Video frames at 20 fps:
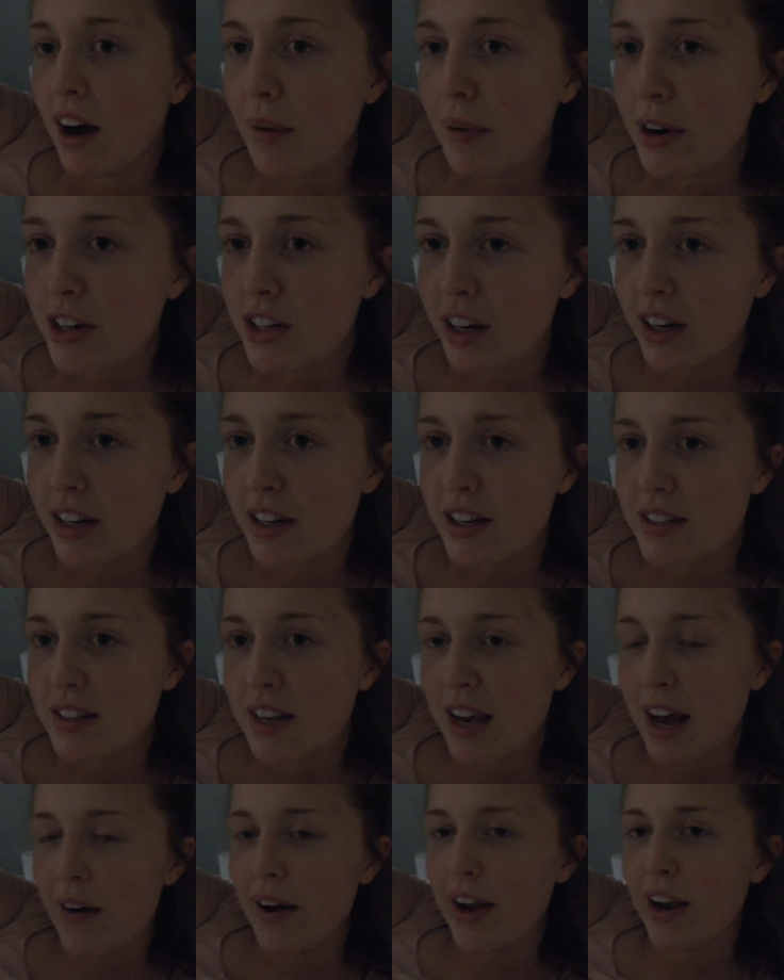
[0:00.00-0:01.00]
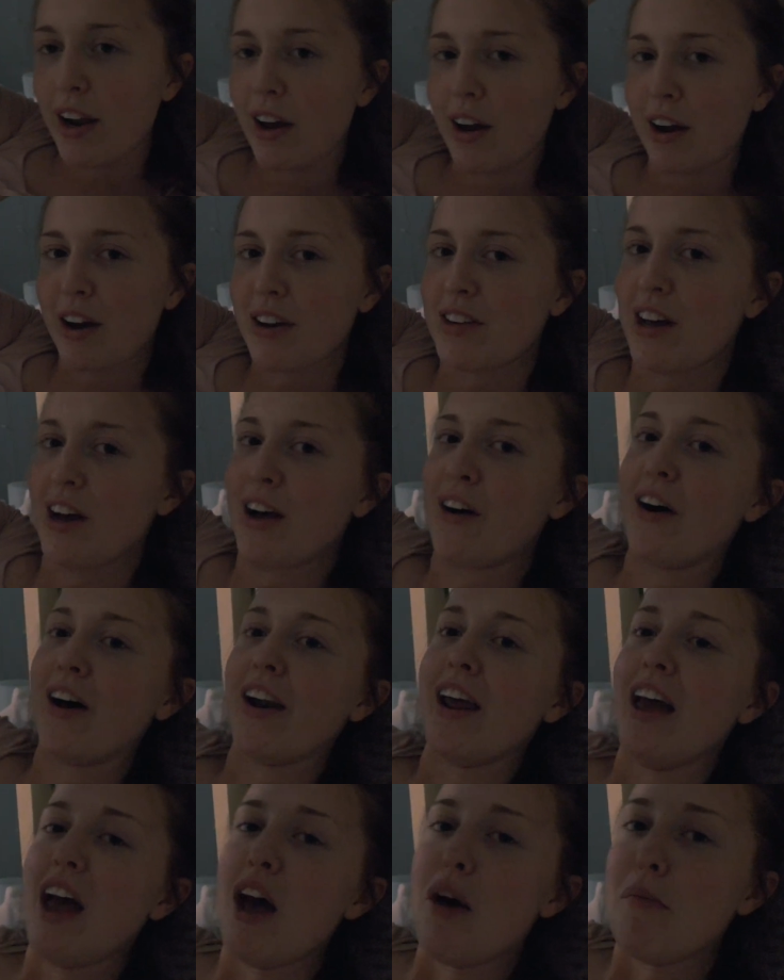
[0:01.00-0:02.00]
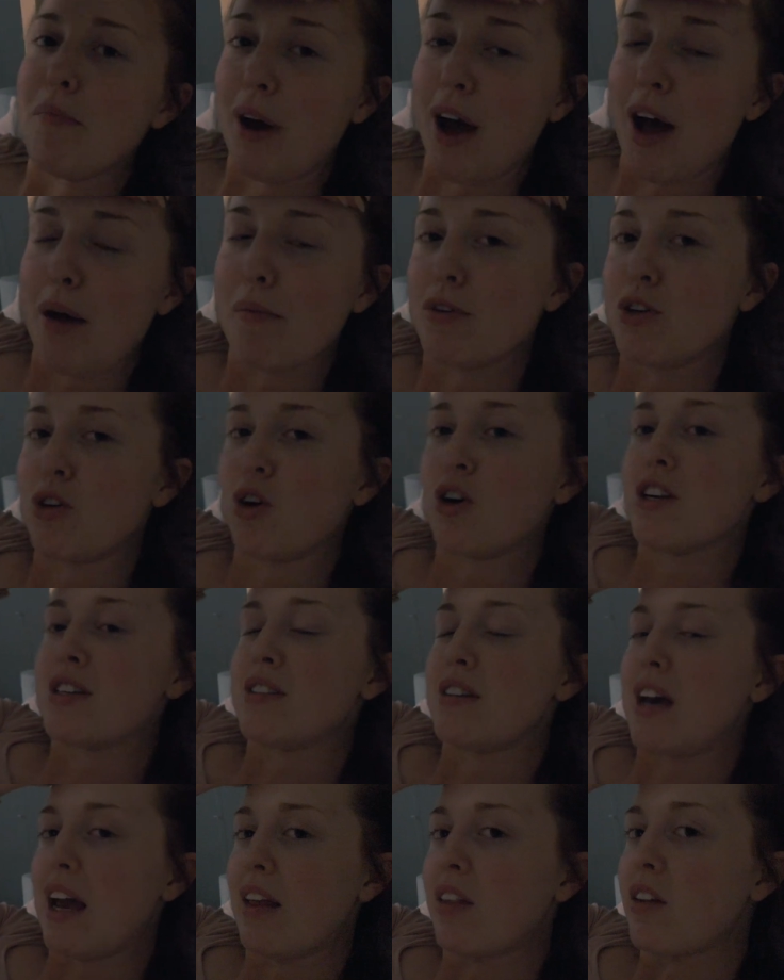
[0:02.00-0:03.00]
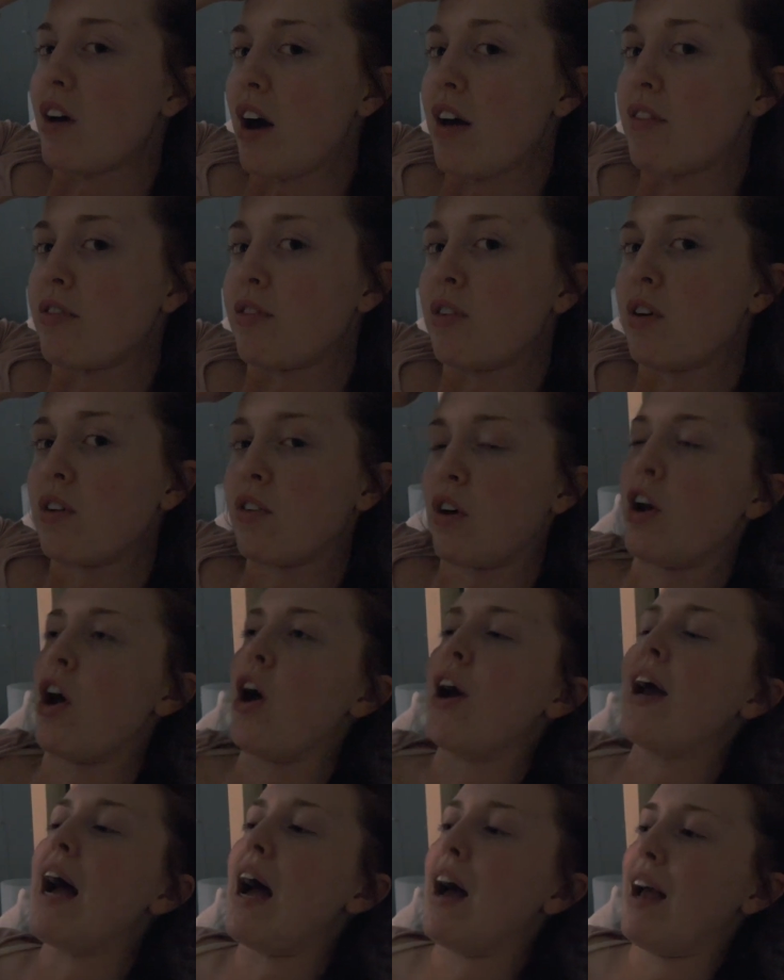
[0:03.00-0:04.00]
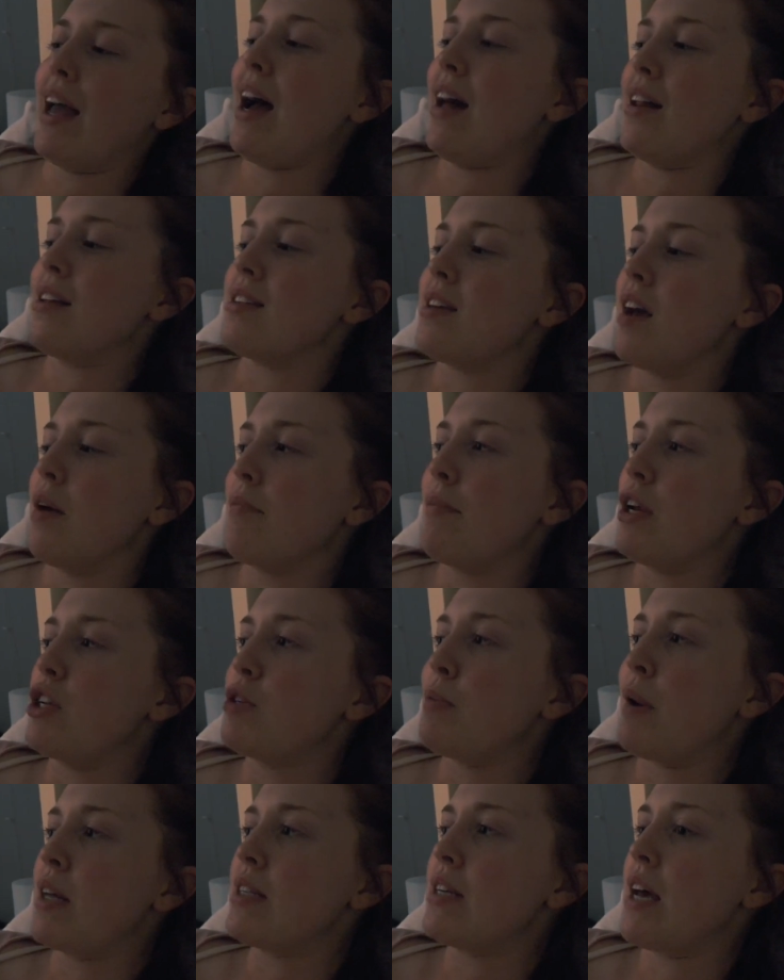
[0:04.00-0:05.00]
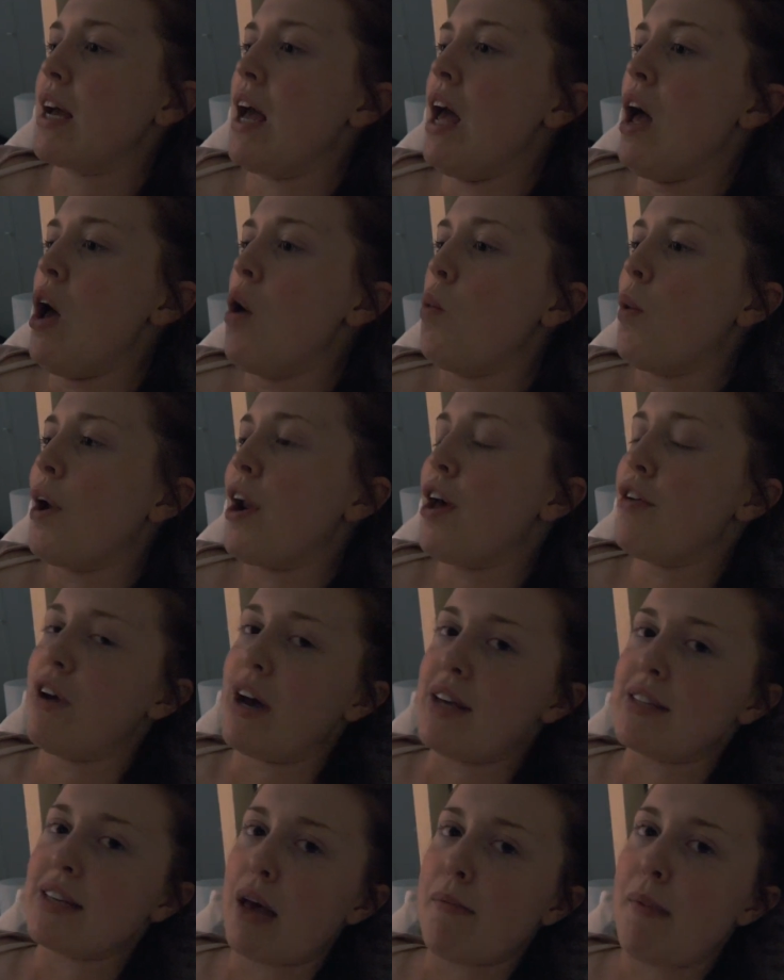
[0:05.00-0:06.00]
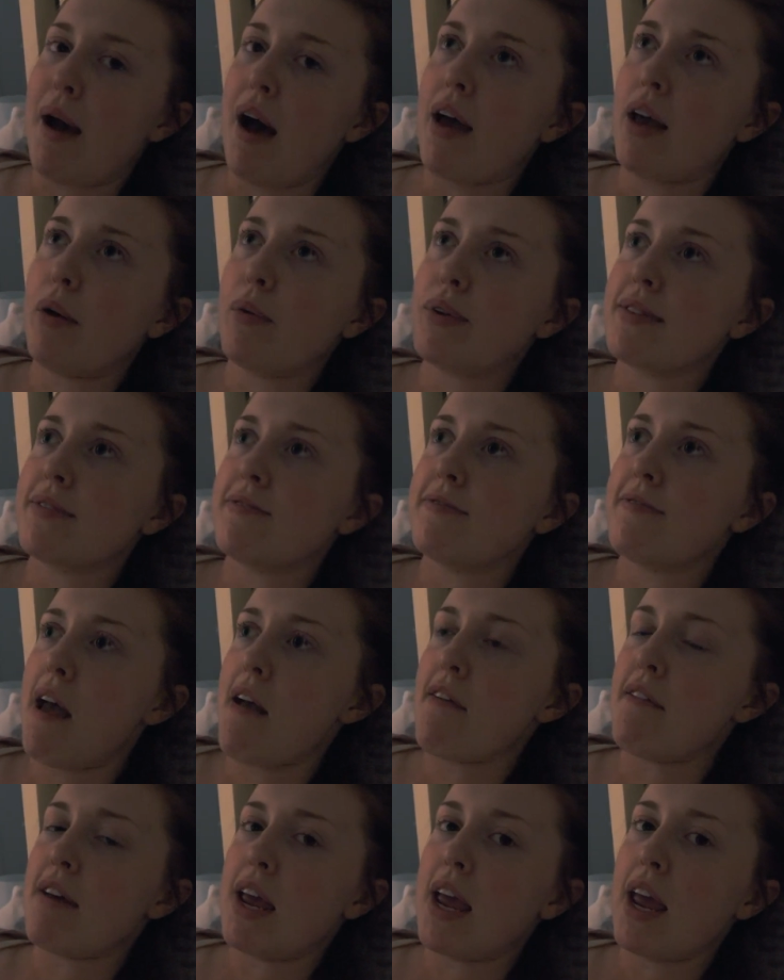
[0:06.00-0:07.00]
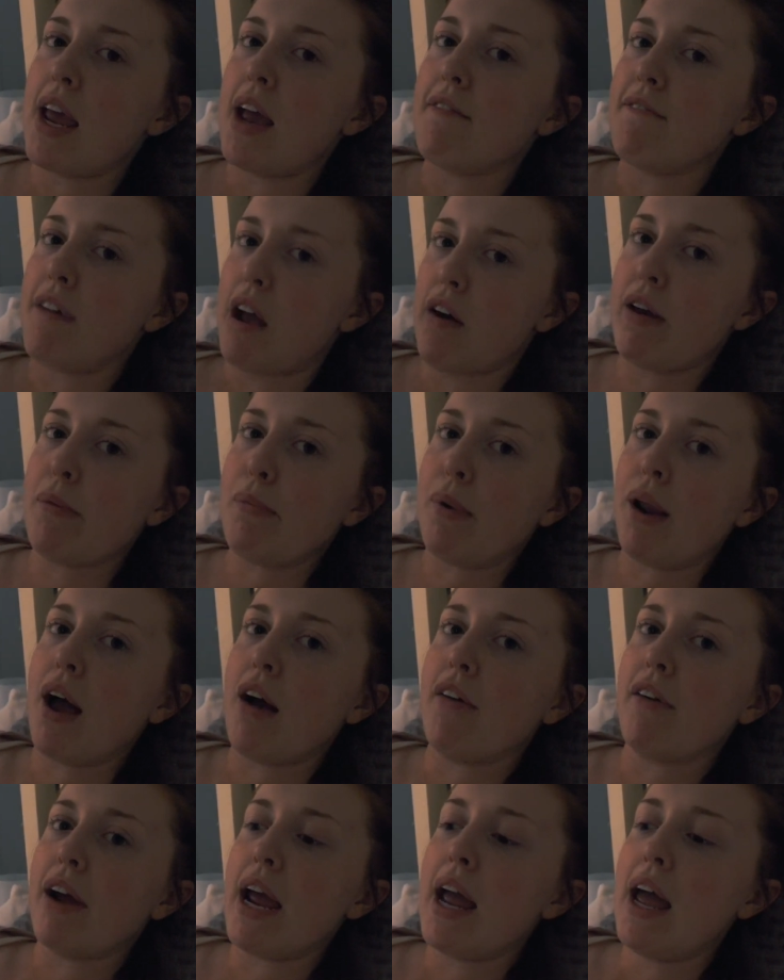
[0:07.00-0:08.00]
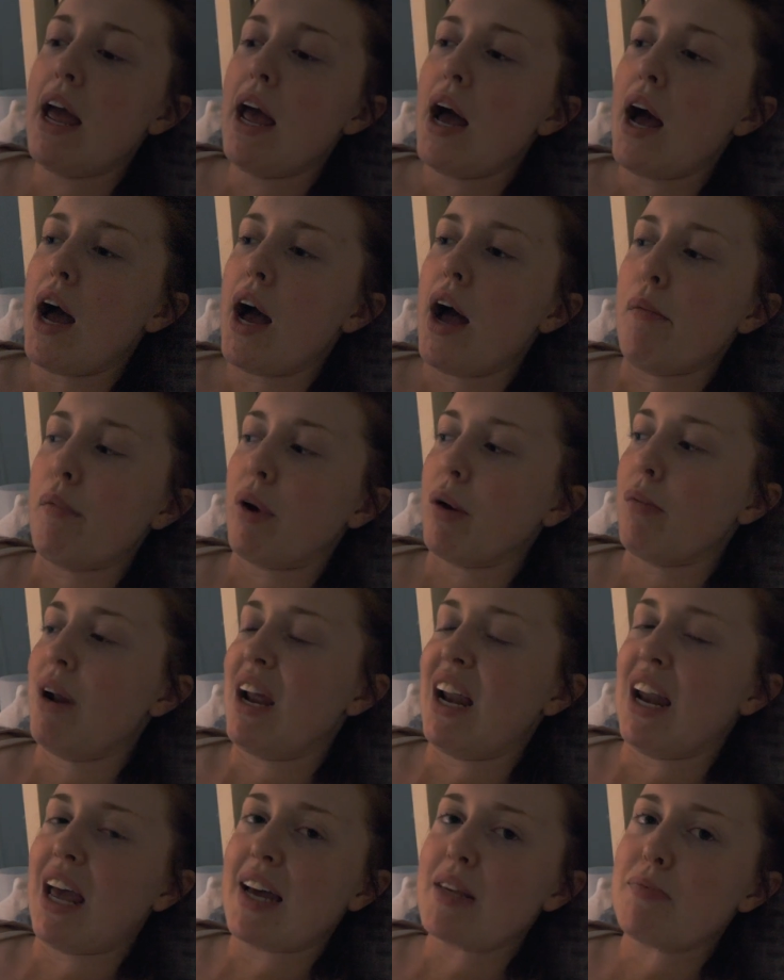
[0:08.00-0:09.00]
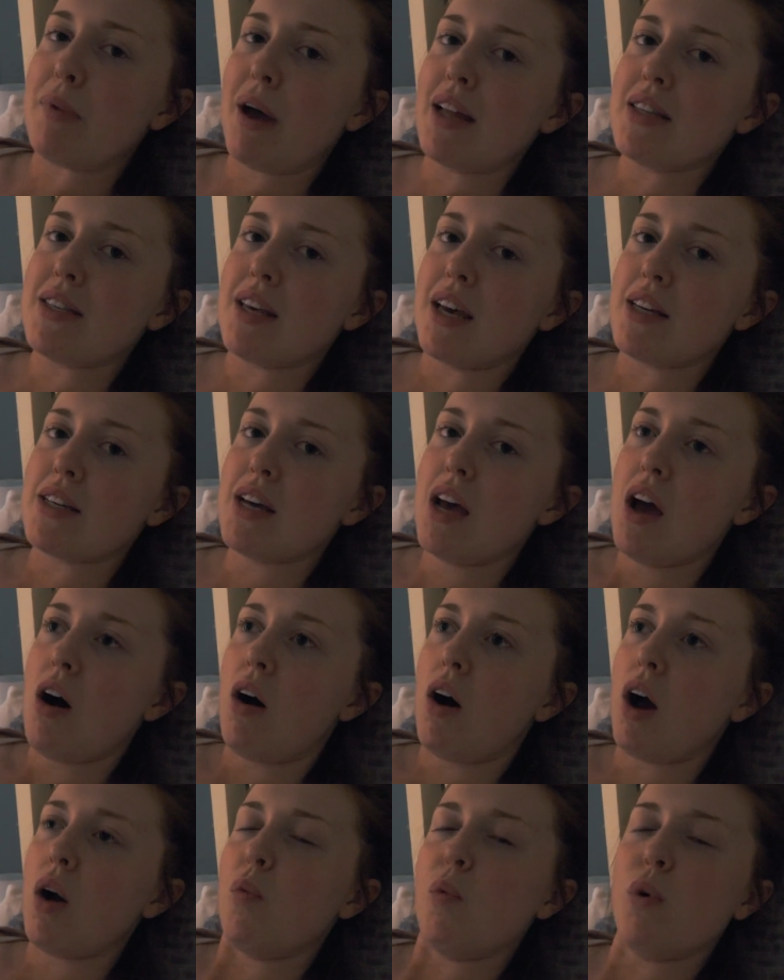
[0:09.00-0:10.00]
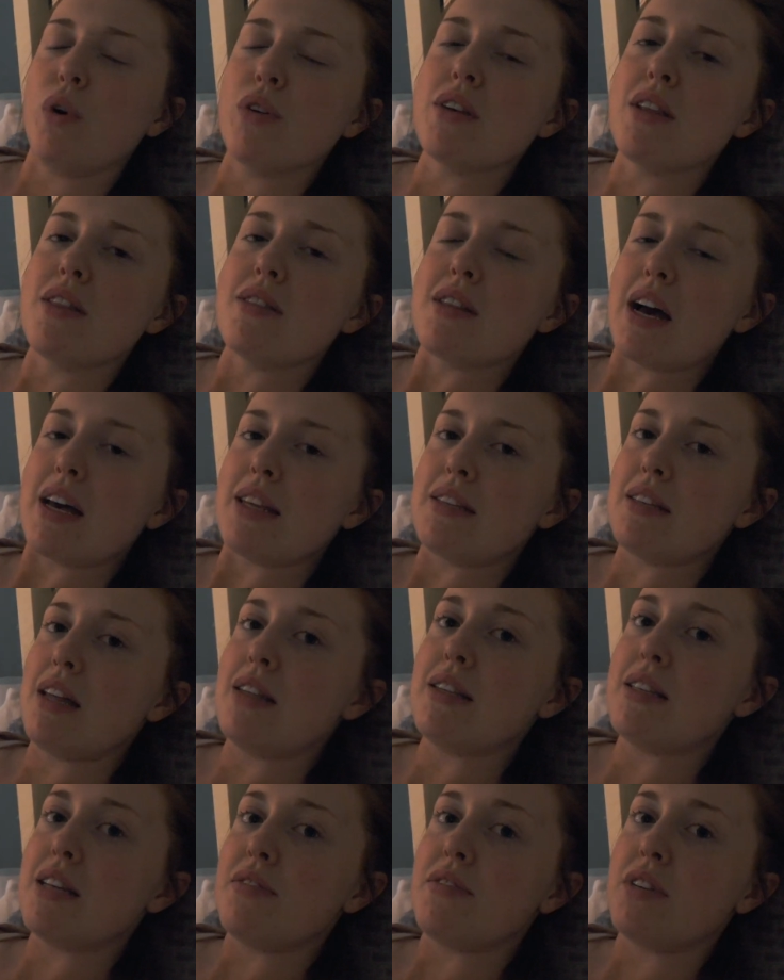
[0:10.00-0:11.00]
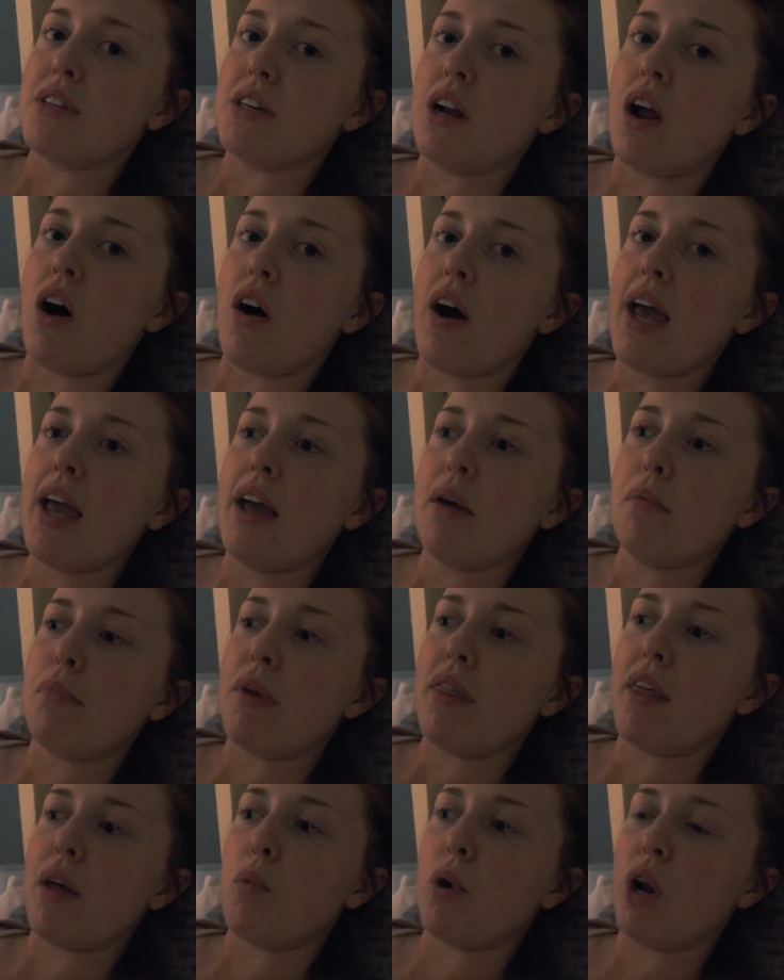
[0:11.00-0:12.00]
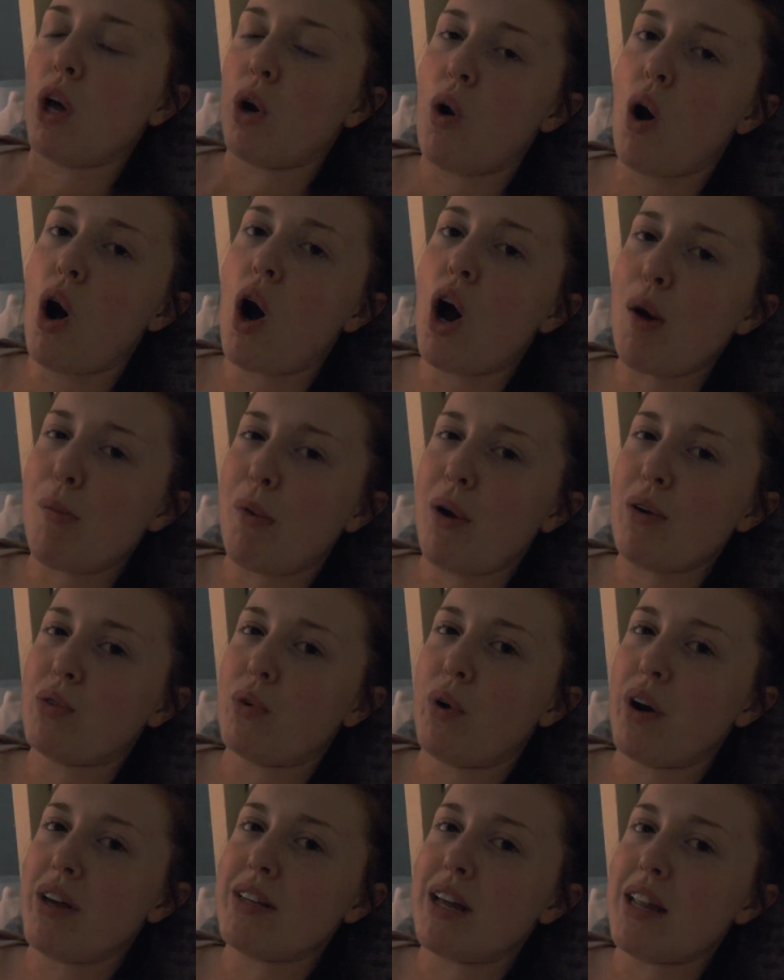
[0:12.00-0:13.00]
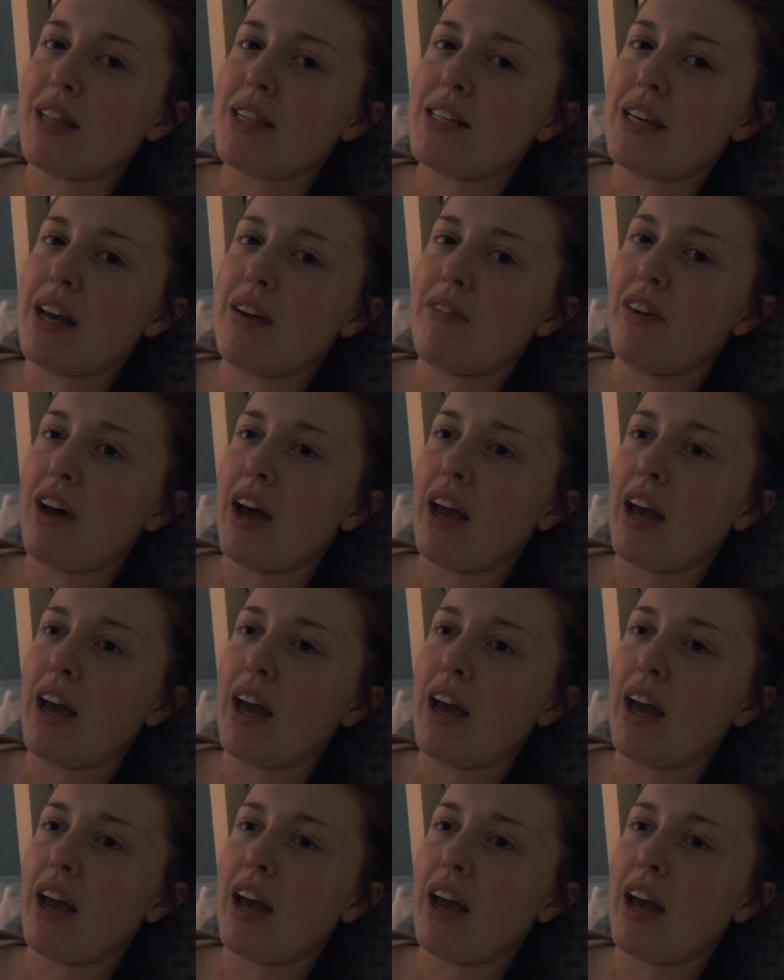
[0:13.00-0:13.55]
I wish I could see how I look because I can't. But George is saying that I can see, I'm being dramatic. When I first came out, it was very, very blurry, completely expected. I wasn't that sensitive to the light, but then when I got home, I was quite sensitive,